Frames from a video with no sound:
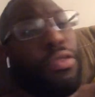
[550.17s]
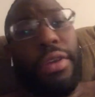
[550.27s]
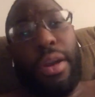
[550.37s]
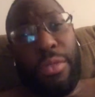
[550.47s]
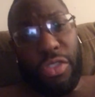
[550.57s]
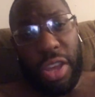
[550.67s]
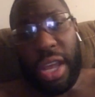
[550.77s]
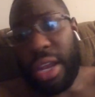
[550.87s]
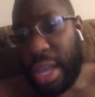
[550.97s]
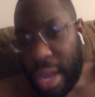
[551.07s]
the Rail
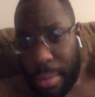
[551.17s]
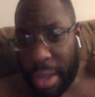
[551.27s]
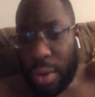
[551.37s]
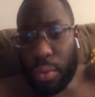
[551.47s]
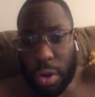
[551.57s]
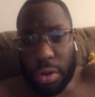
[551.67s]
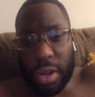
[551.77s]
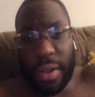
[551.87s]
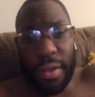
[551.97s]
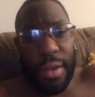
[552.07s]
machine, and I made it work.
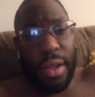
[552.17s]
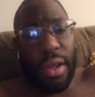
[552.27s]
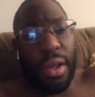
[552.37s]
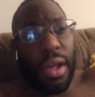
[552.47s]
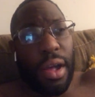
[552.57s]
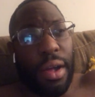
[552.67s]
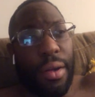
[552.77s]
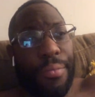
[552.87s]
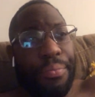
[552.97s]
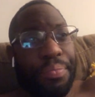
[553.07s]

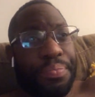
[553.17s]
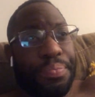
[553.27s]
Um,